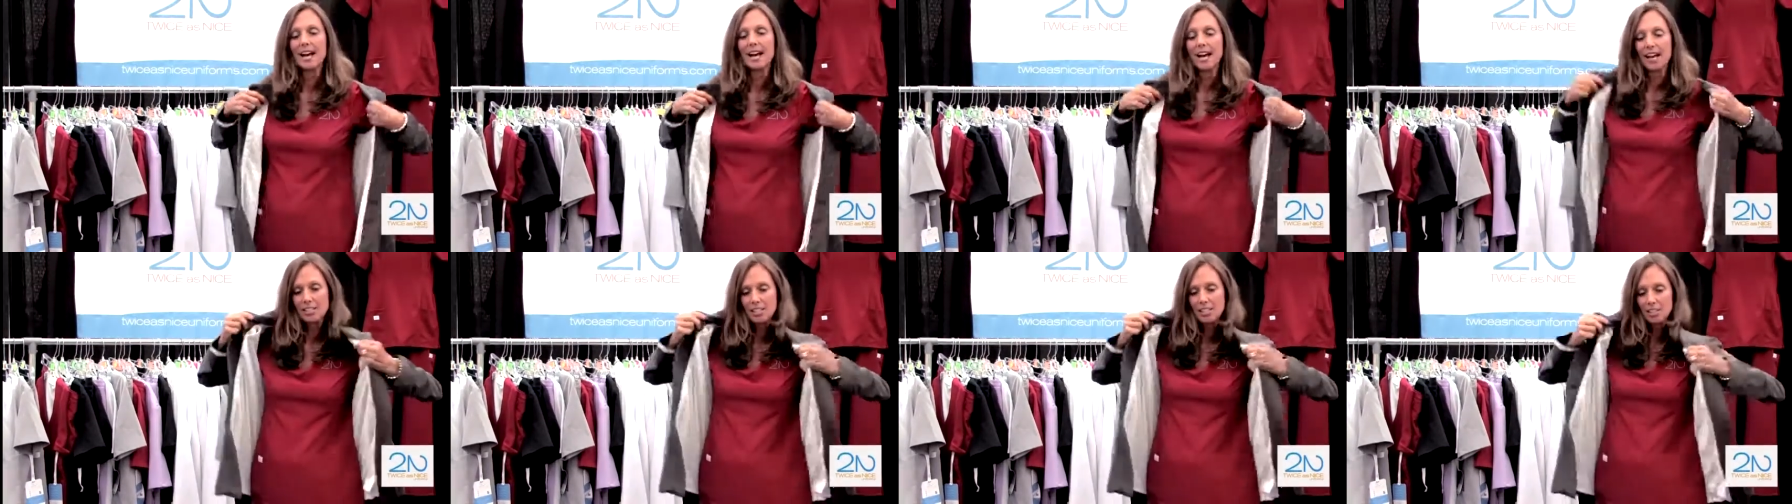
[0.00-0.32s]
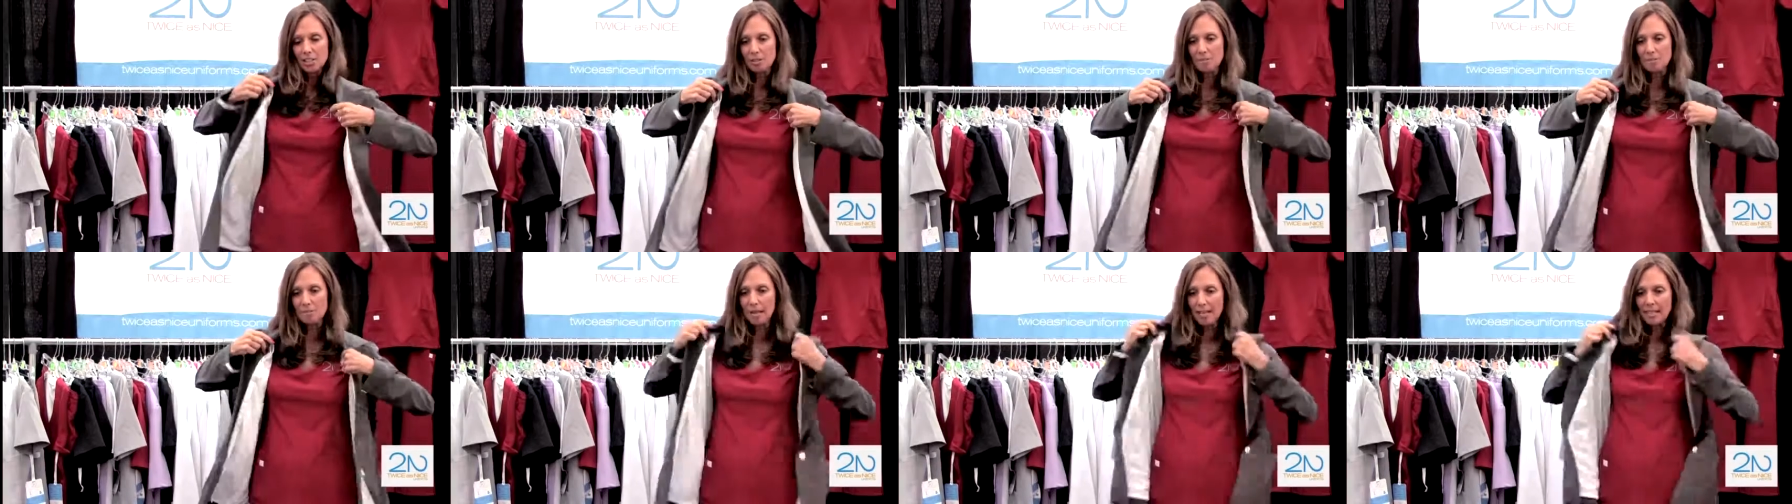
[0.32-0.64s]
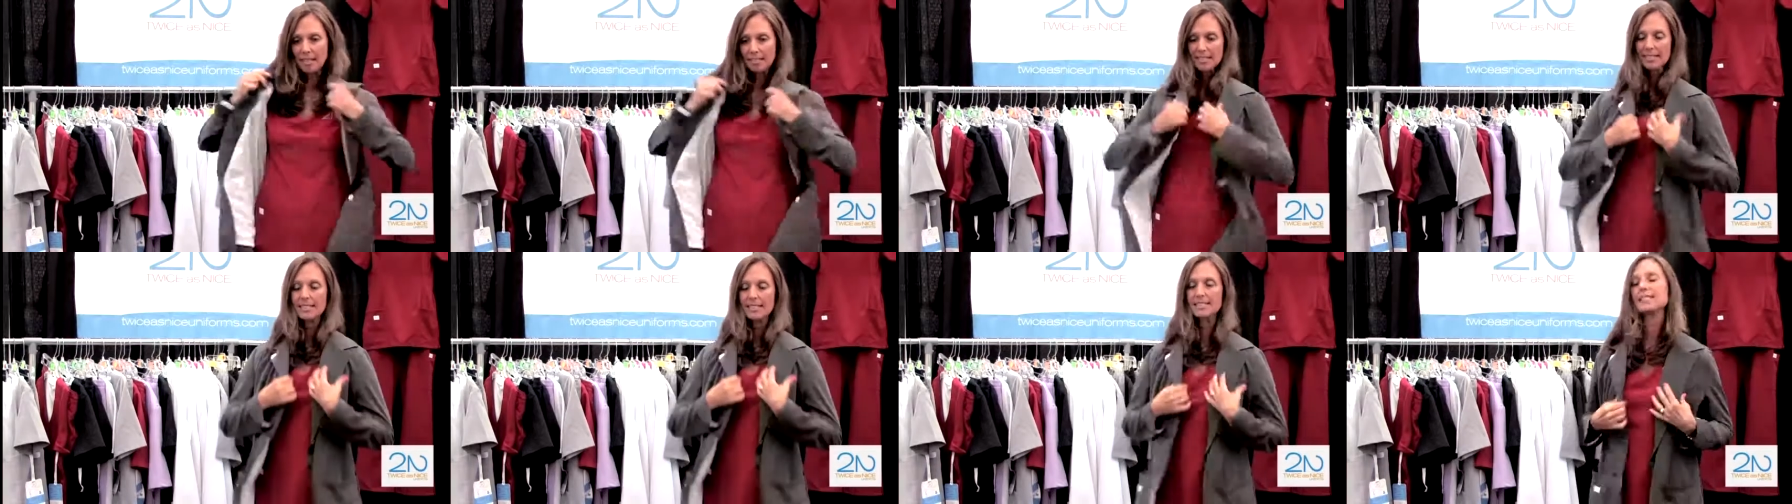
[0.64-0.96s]
I took my
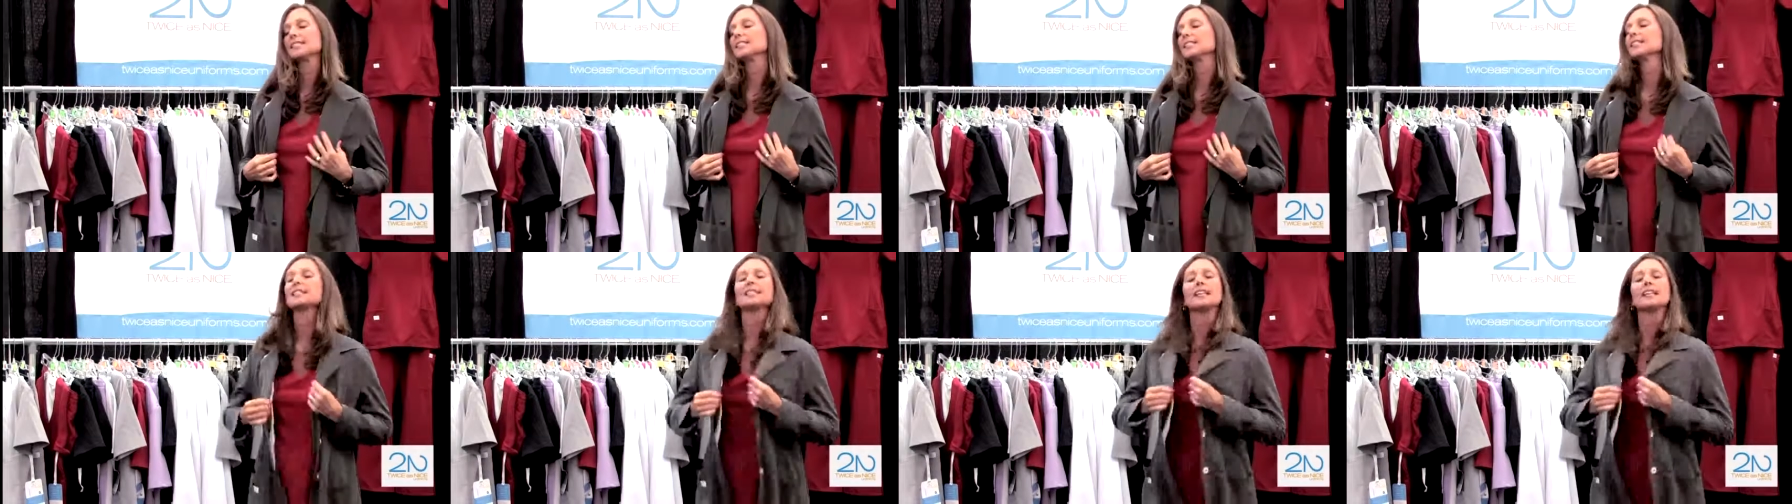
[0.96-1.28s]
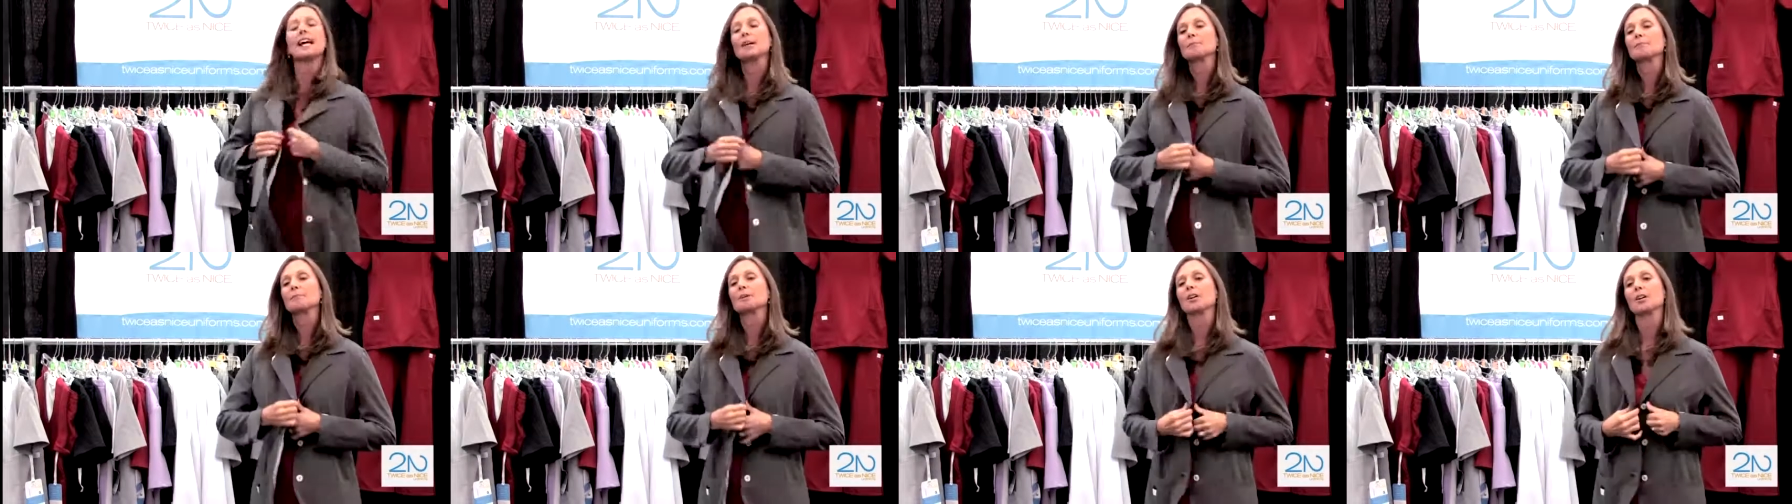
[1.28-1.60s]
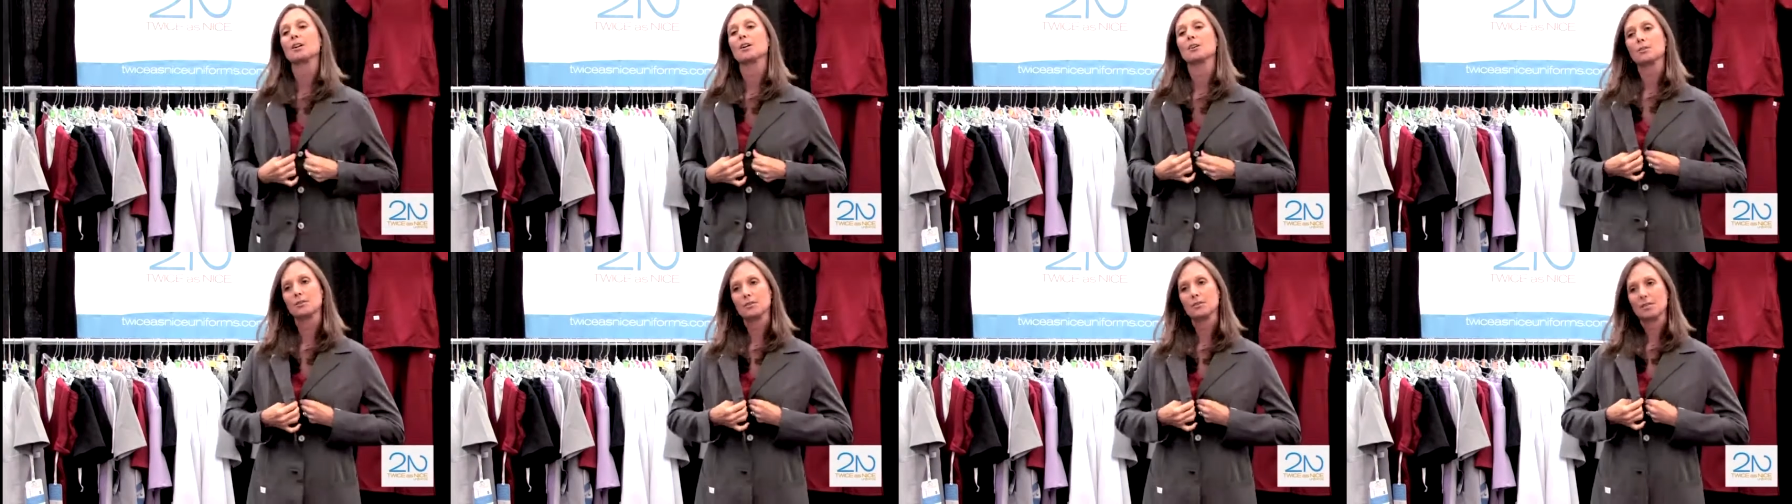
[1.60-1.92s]
existing lab
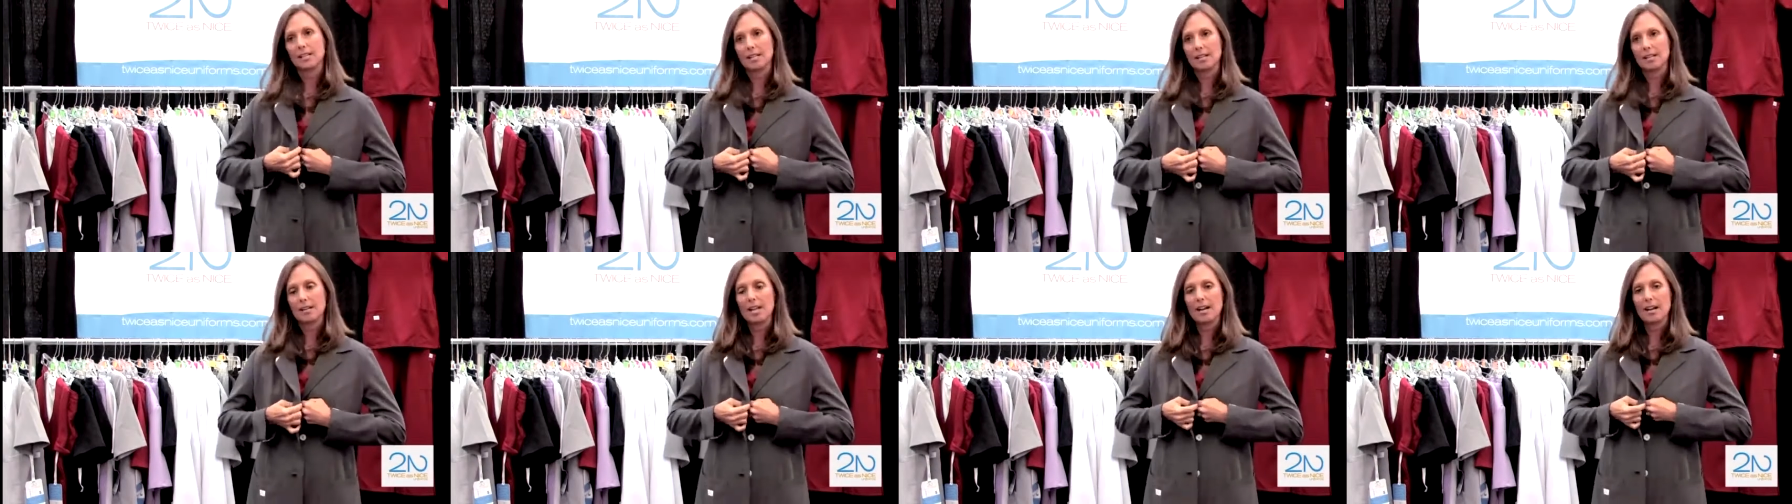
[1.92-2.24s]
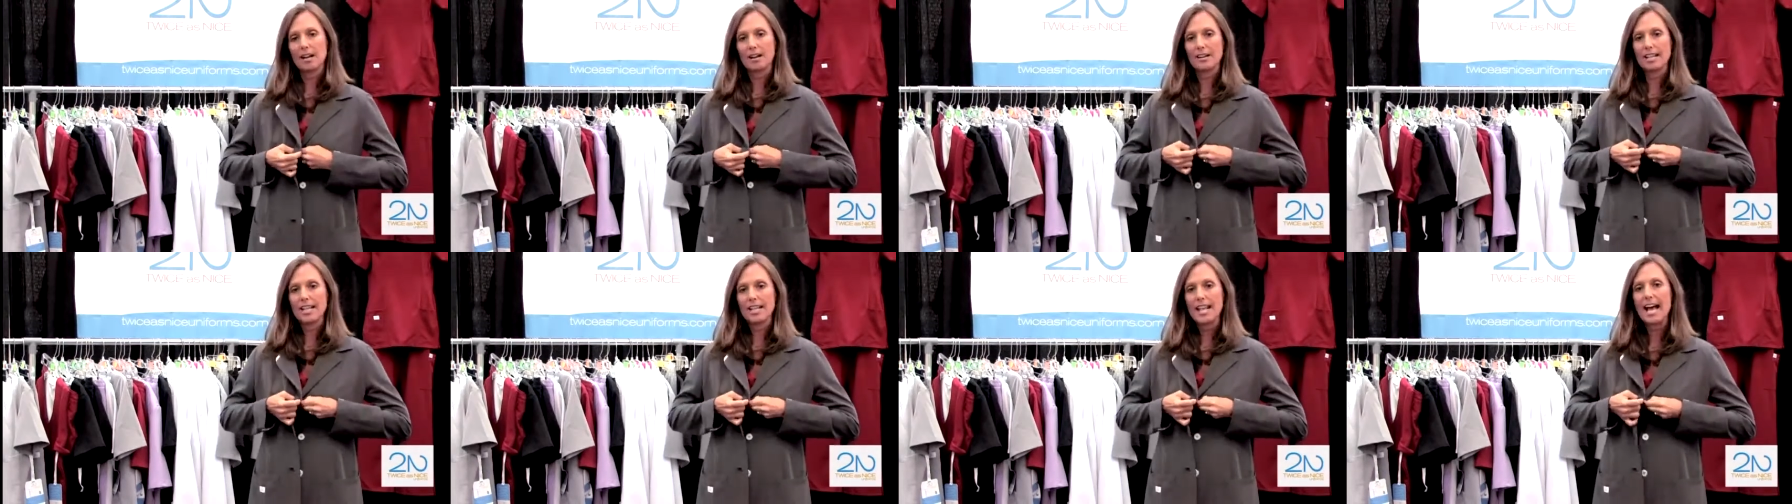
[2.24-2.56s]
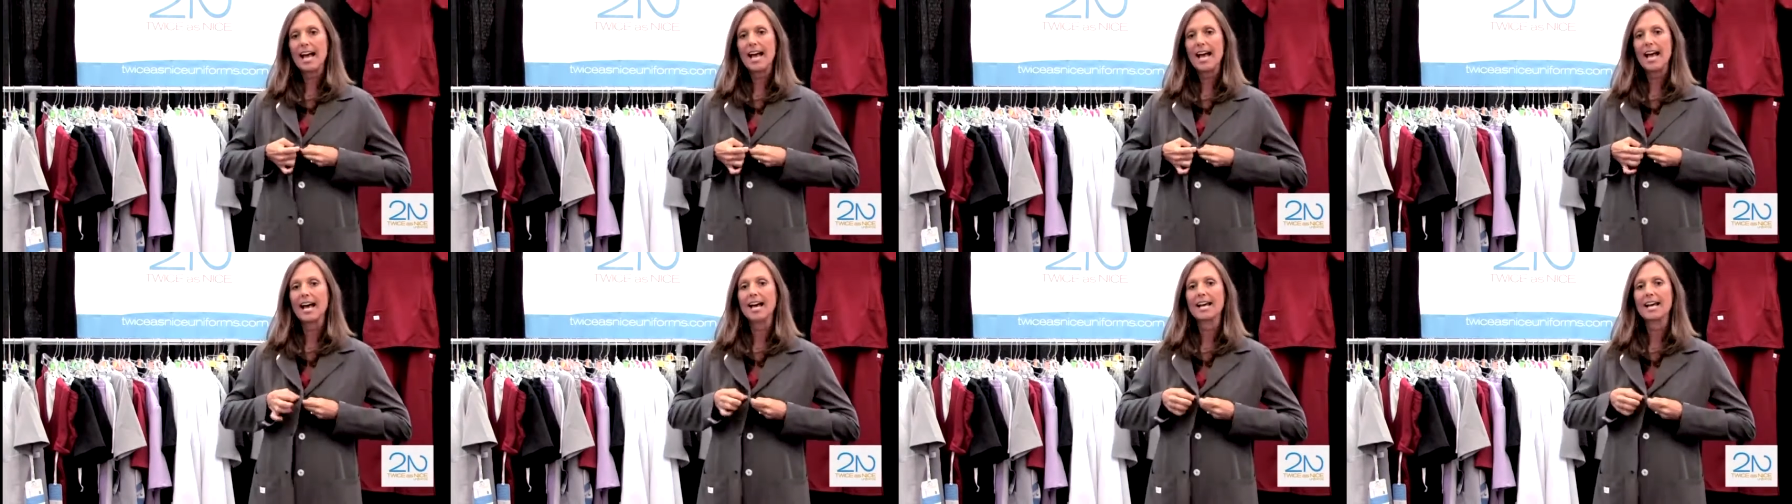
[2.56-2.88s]
coat that I already
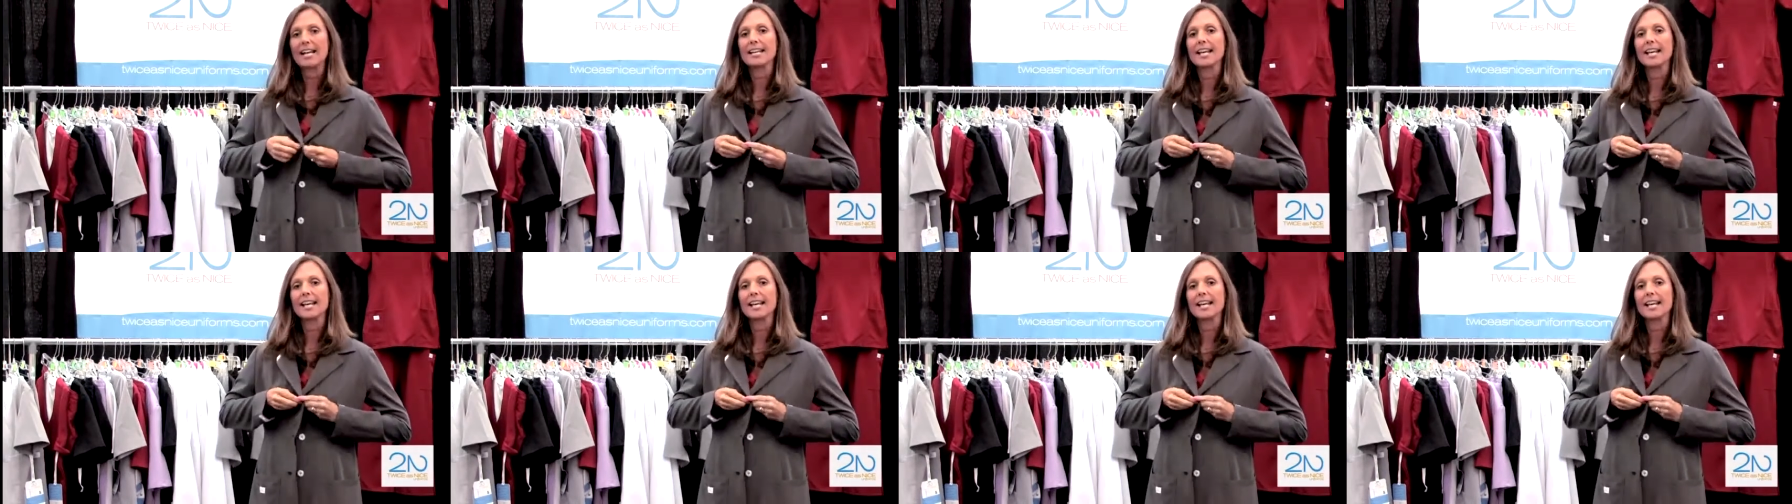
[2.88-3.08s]
had,